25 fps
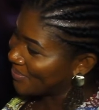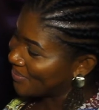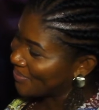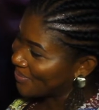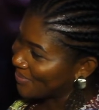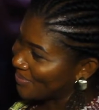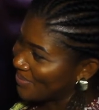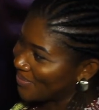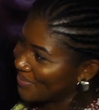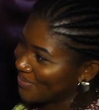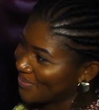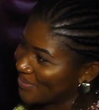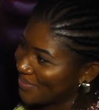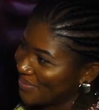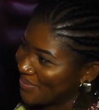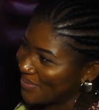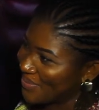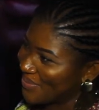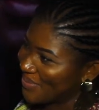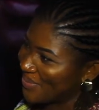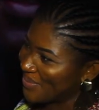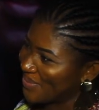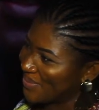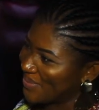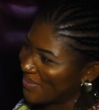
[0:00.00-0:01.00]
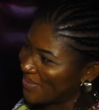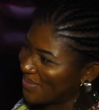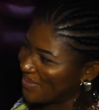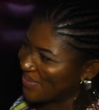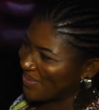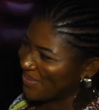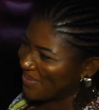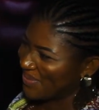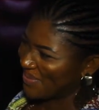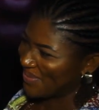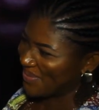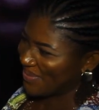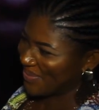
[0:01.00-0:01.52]

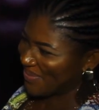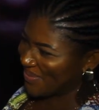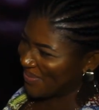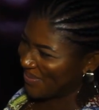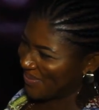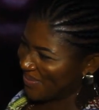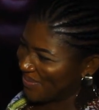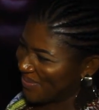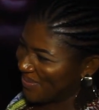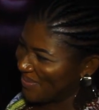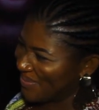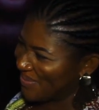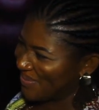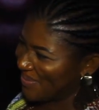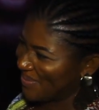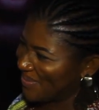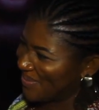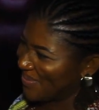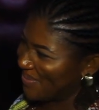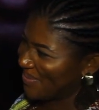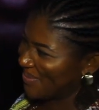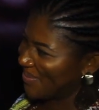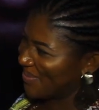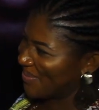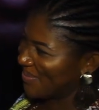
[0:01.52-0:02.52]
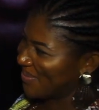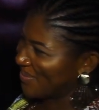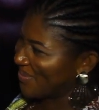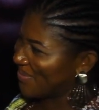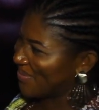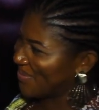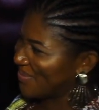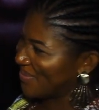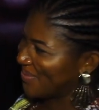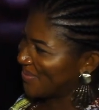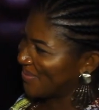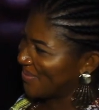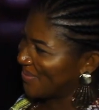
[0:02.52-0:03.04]

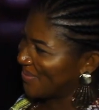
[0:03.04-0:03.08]
(silent)